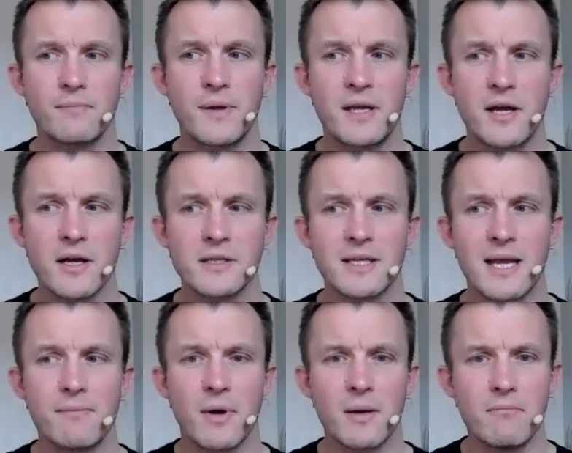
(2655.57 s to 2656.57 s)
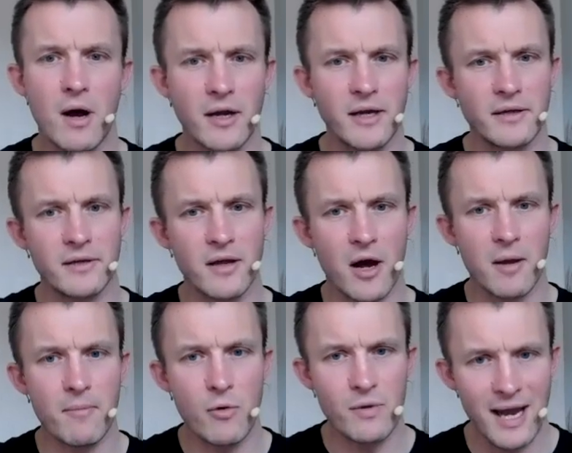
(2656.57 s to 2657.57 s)
because in my mind
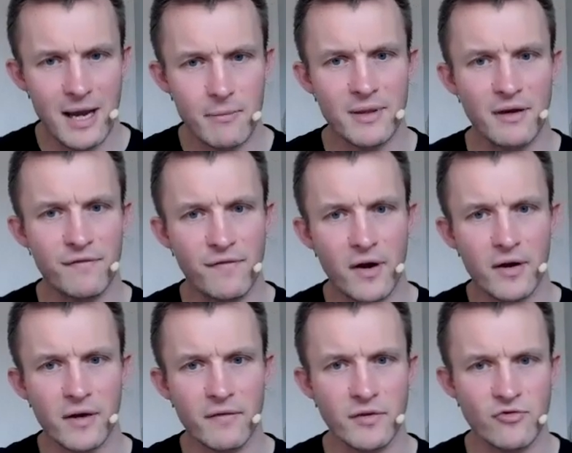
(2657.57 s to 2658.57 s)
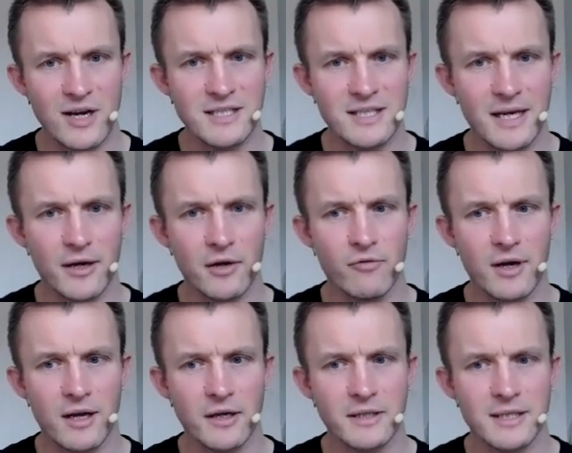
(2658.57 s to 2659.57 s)
I'm okay with that fear and I've addressed it and I
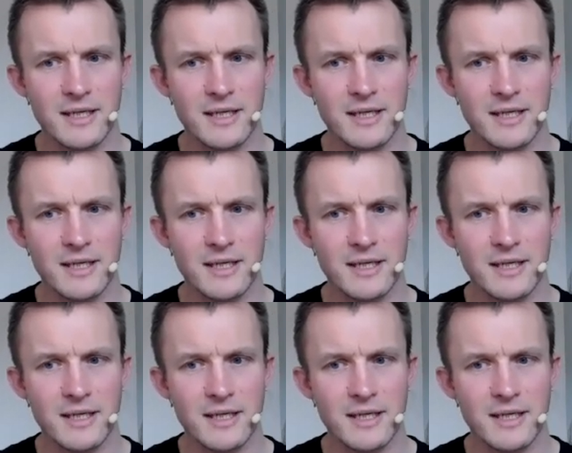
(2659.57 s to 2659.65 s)
realize